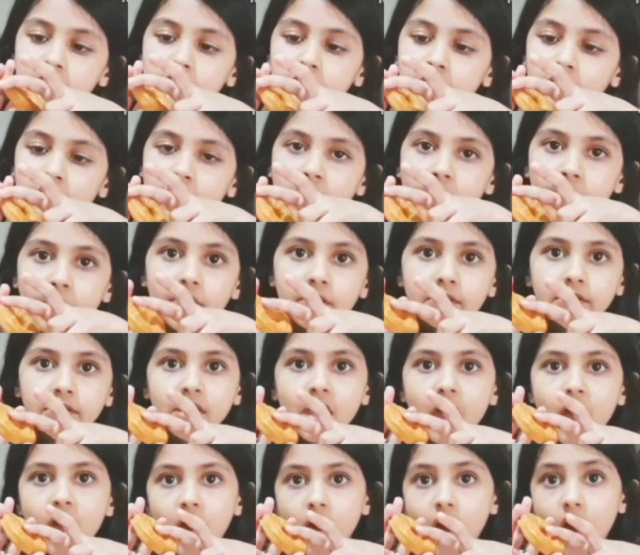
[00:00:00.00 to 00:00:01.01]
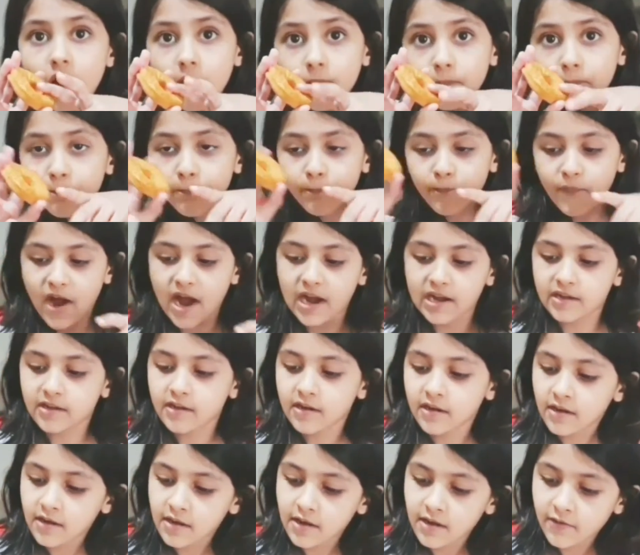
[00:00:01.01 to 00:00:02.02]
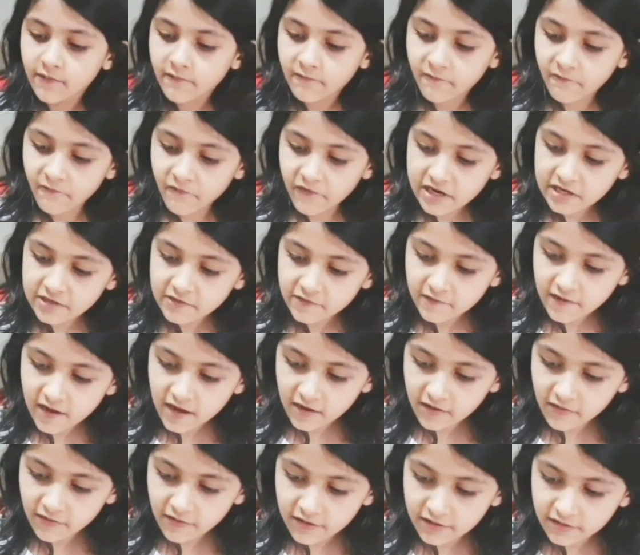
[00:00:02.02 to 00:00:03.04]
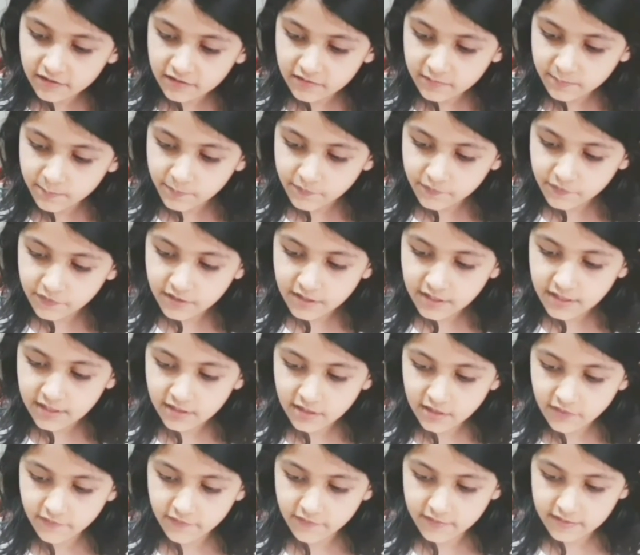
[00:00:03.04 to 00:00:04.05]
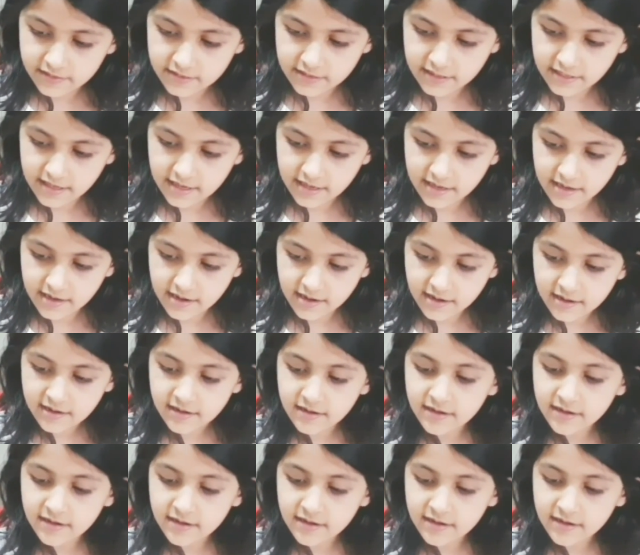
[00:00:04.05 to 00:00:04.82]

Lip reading: cover the up part. First we are going to put it over there.